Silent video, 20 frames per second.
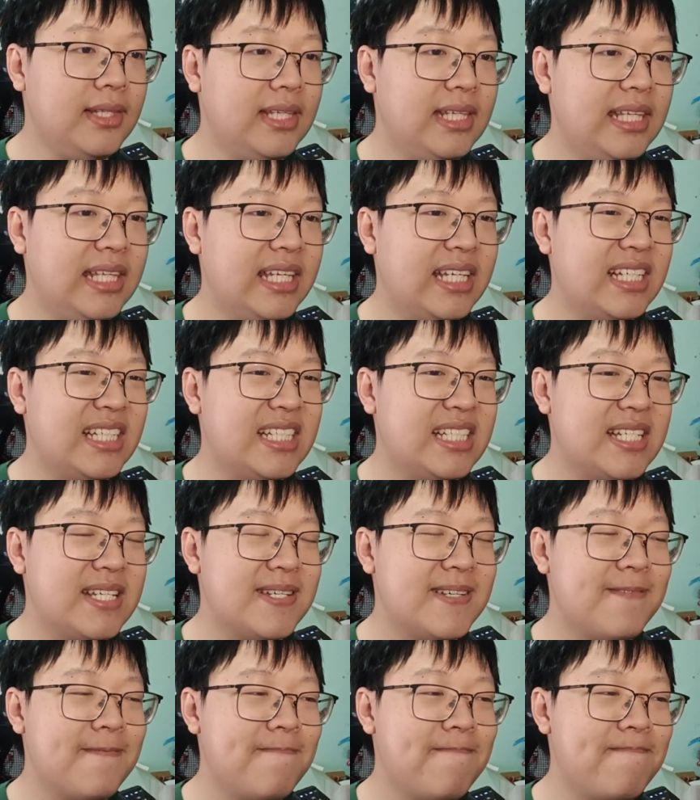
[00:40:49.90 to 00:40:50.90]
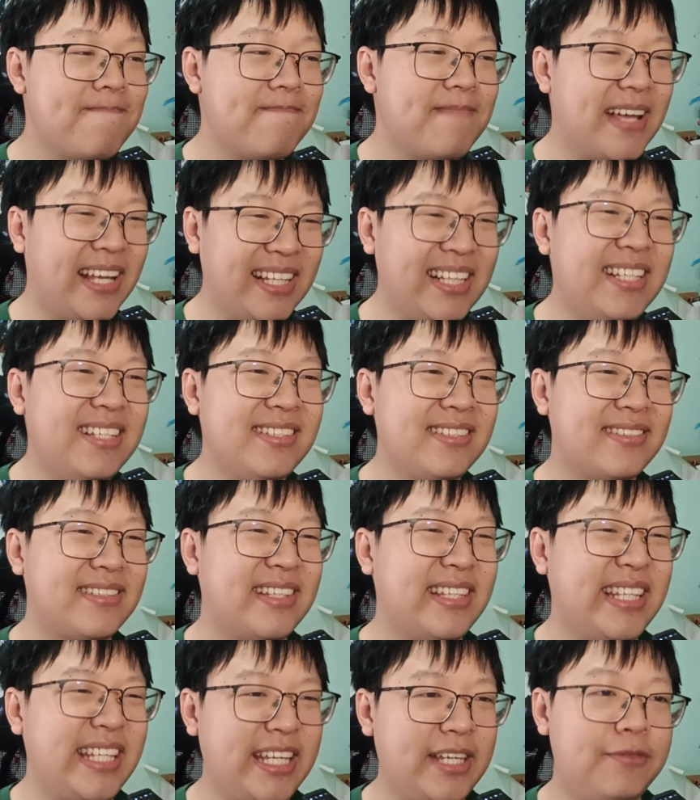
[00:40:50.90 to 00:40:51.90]
Yeah, Magnus
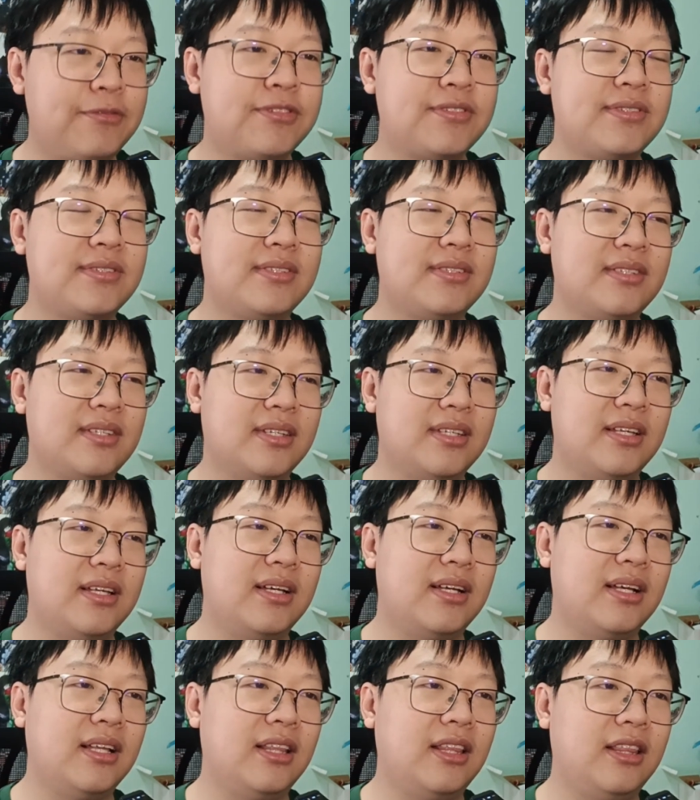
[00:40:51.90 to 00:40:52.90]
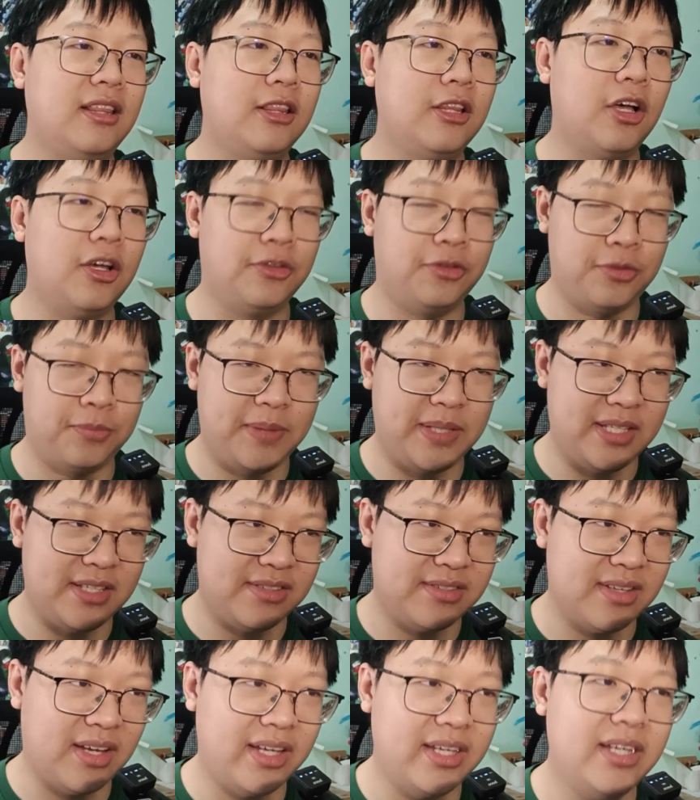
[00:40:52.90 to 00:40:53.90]
leaves a lot to be
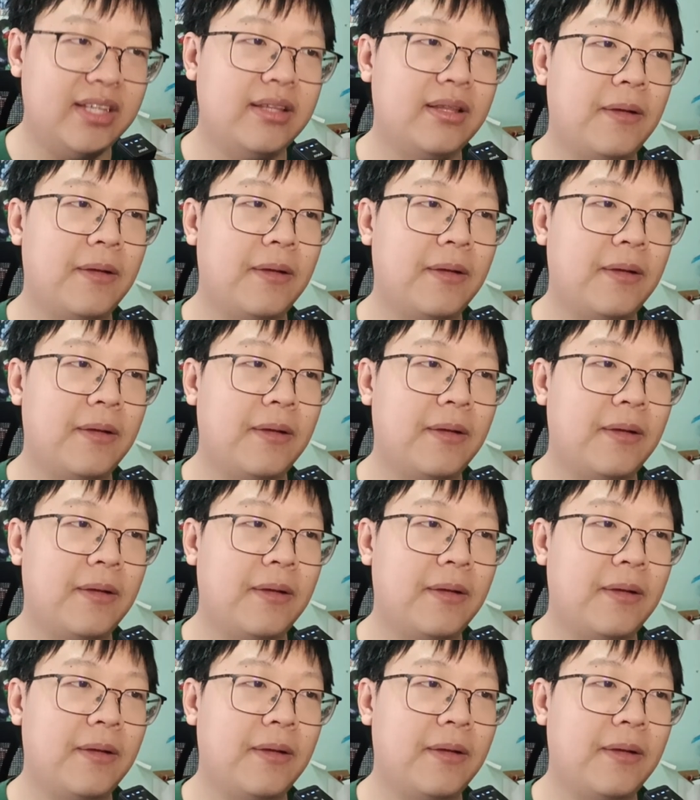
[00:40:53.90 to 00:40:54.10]
desired.